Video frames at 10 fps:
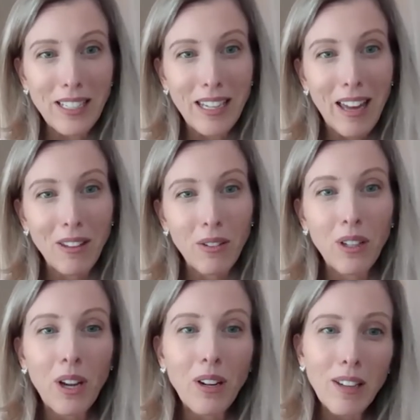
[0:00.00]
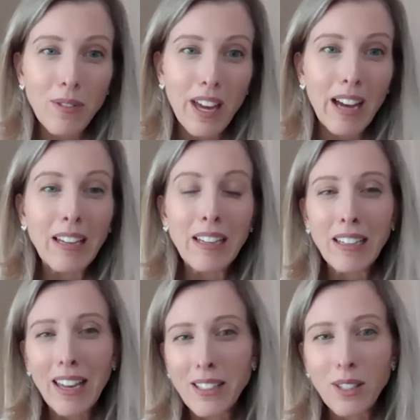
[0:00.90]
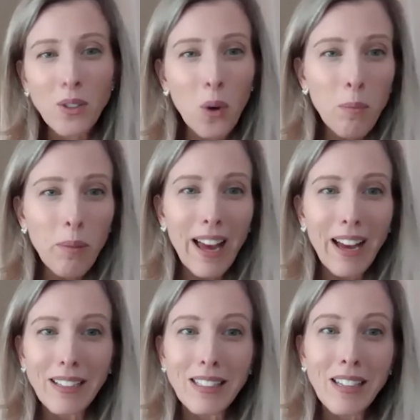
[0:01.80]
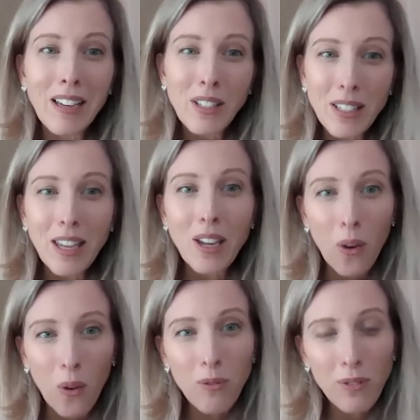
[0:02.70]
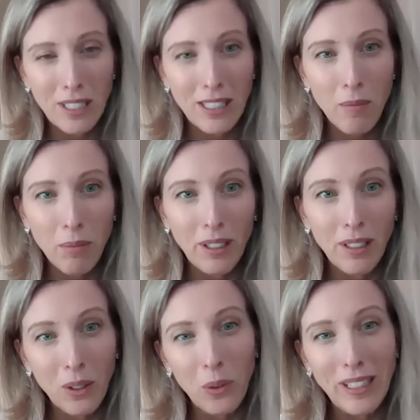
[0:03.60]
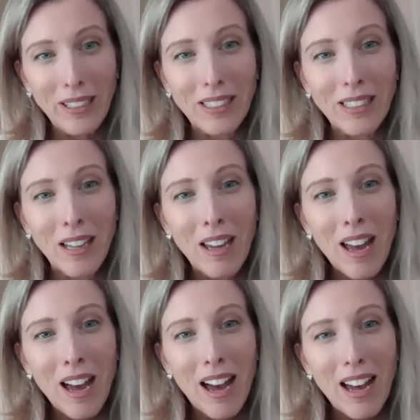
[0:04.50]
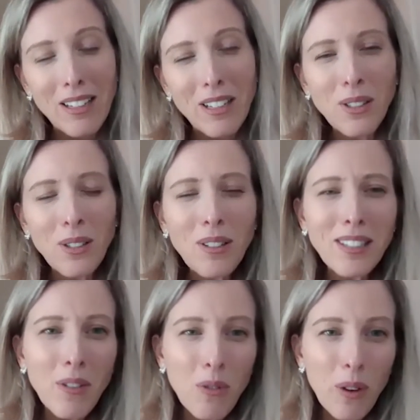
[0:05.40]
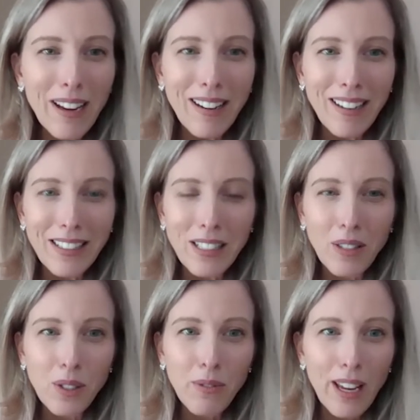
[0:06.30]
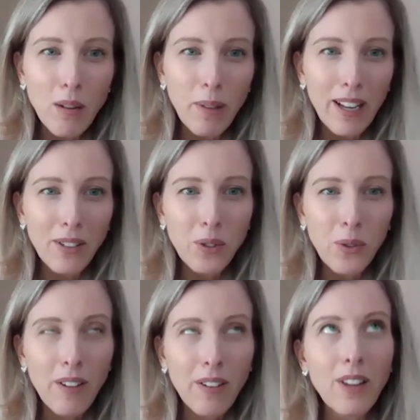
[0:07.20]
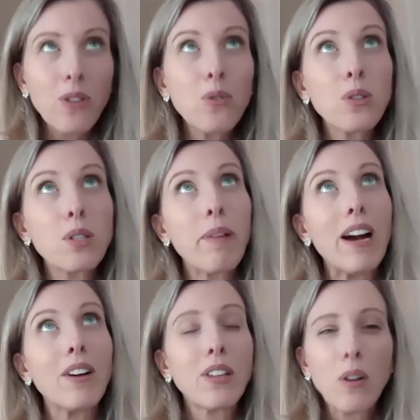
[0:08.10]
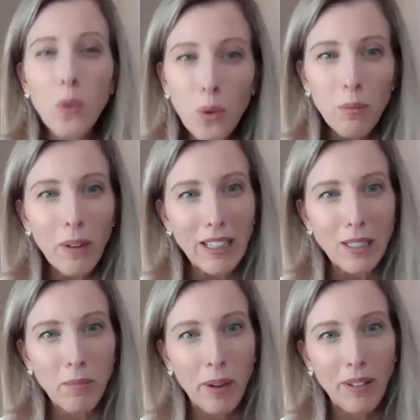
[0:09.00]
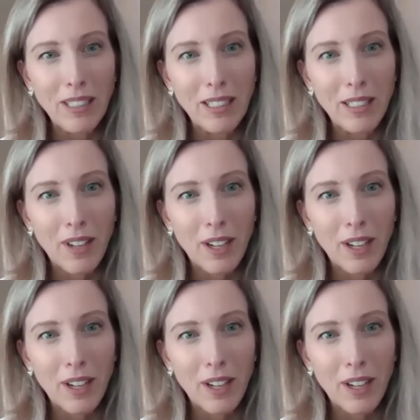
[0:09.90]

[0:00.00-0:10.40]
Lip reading: together. And only if their case is complex, do they go off to separate lawyers. And as soon as I realised that it was available elsewhere, and I thought about, you know, all my experiences of